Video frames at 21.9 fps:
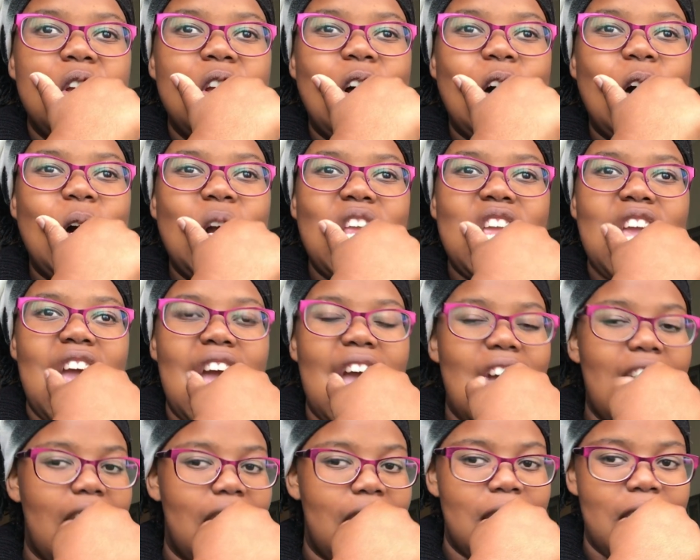
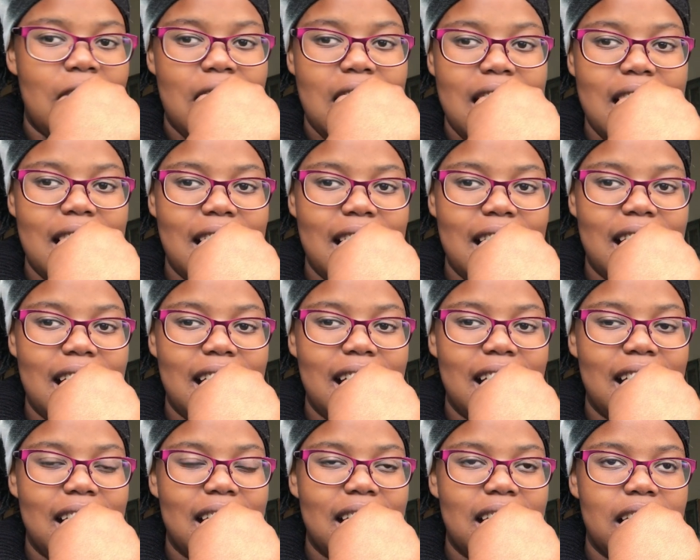okay,
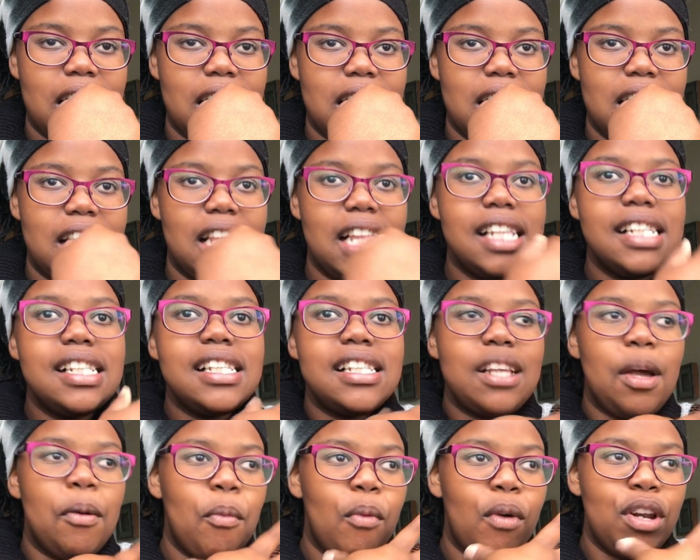there's
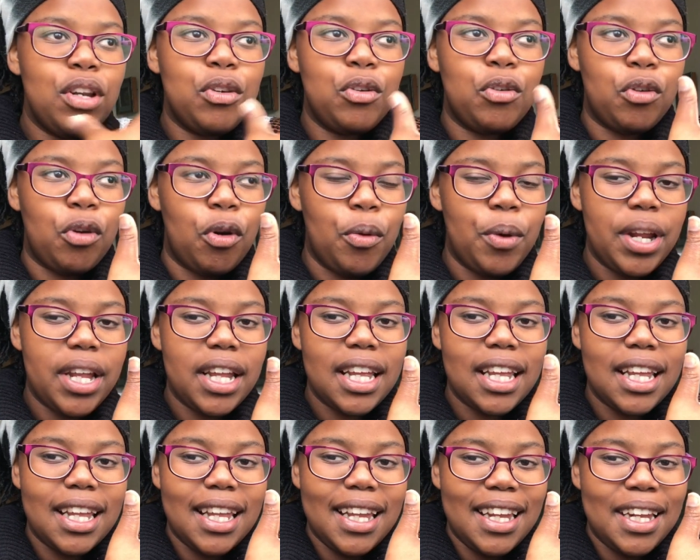someone
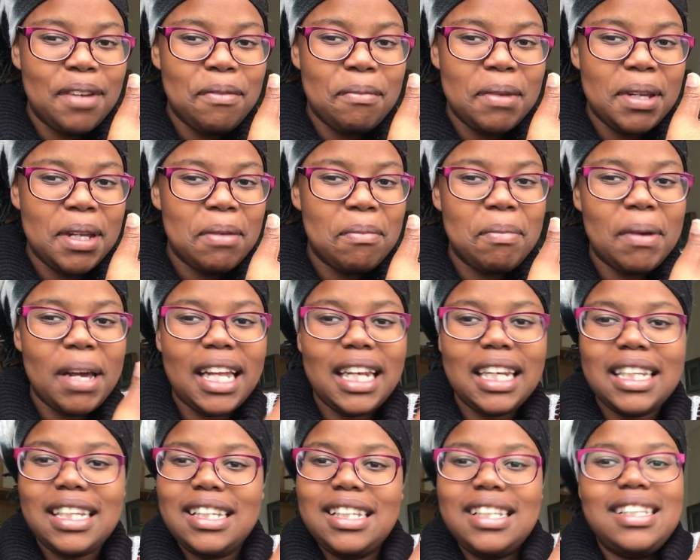growing in me,
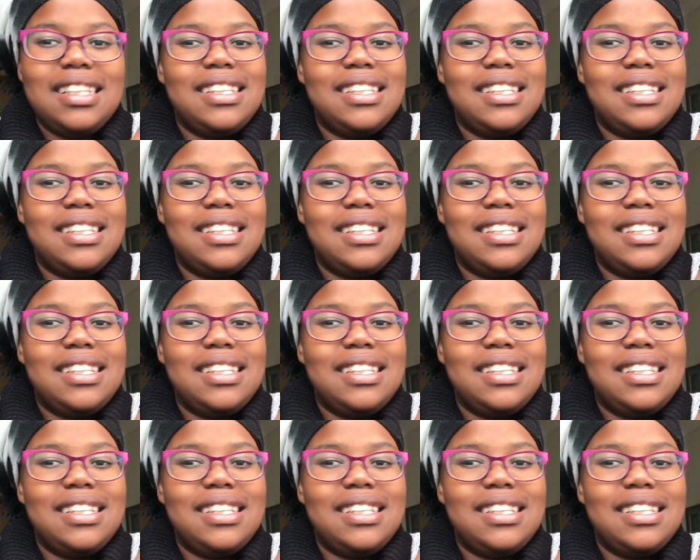but